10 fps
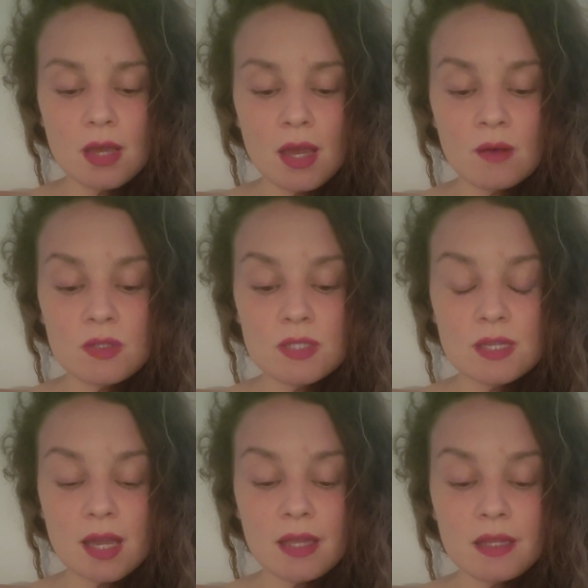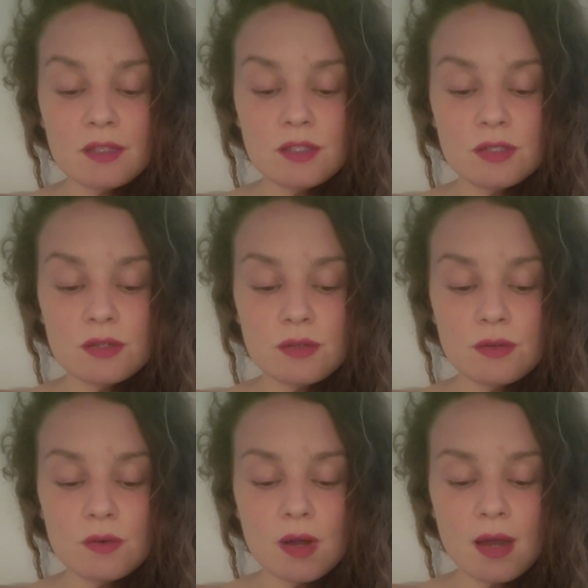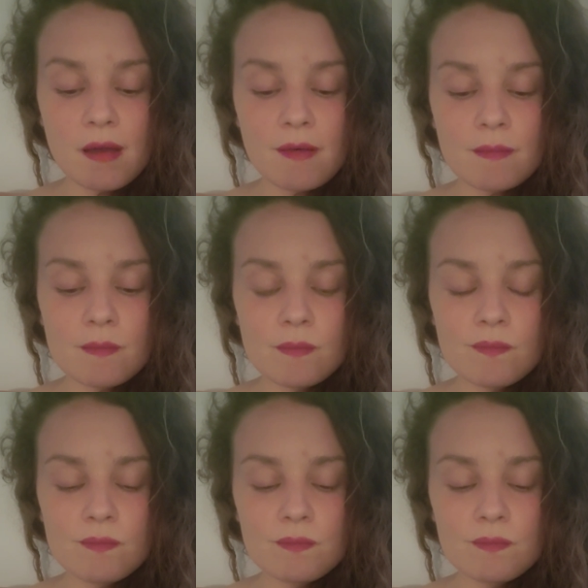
I was guided to